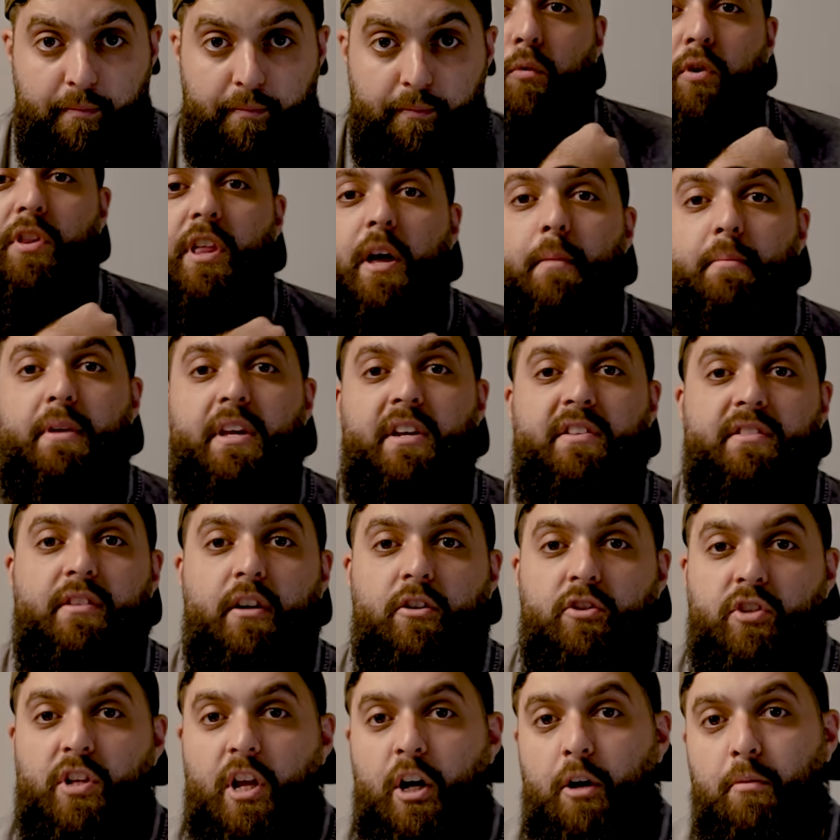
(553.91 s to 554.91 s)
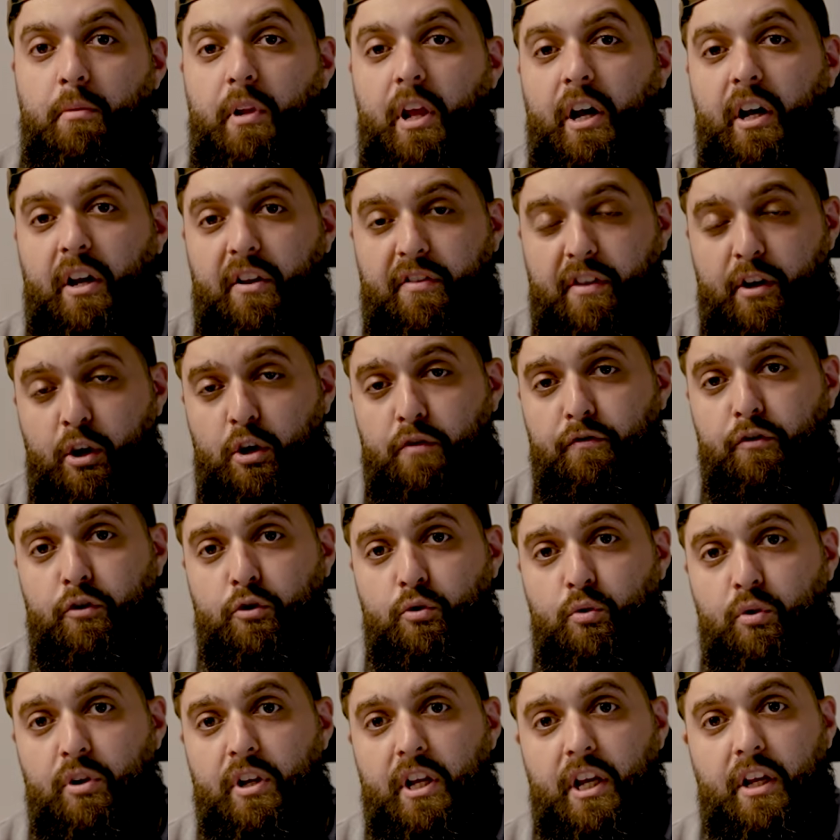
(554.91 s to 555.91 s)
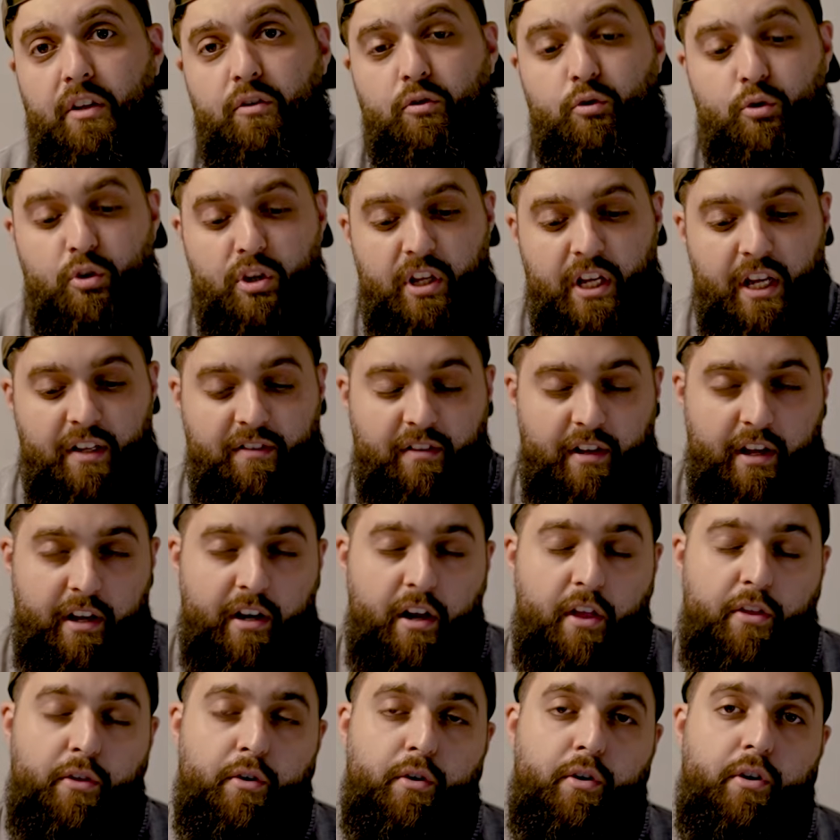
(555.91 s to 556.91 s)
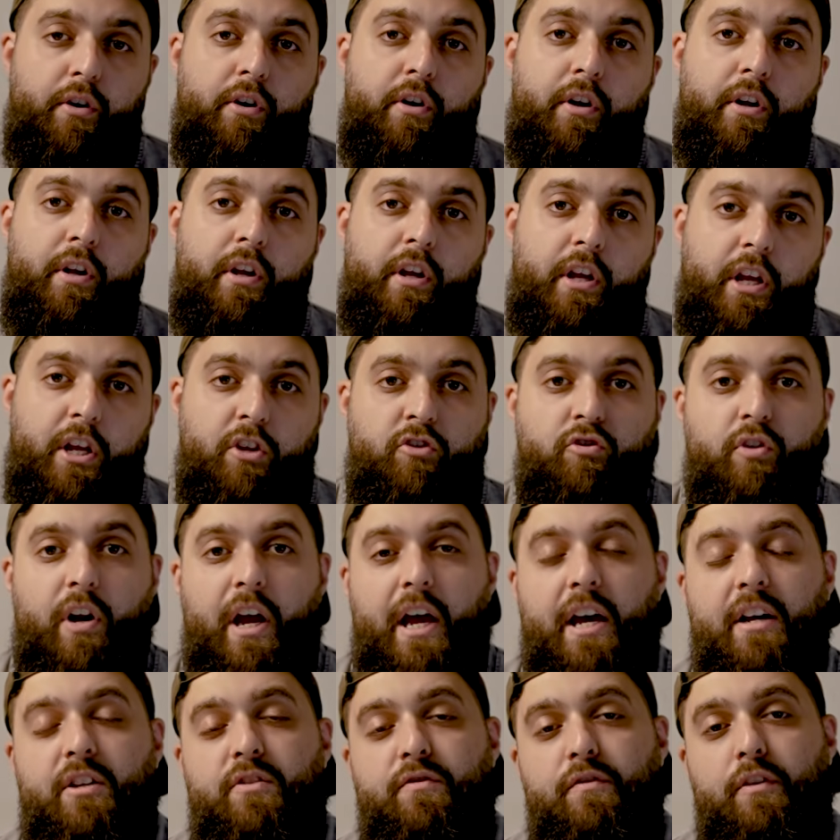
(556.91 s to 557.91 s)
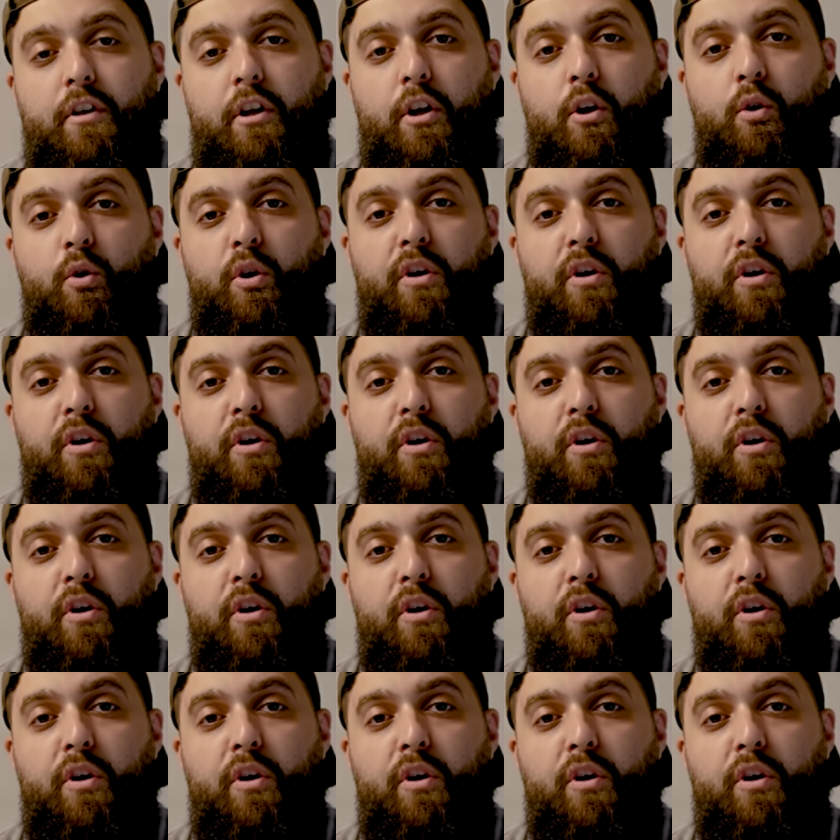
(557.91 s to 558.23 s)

With that being said, Jazakumullah khair. Thank you for tuning in to yet another Hijra Hacks video.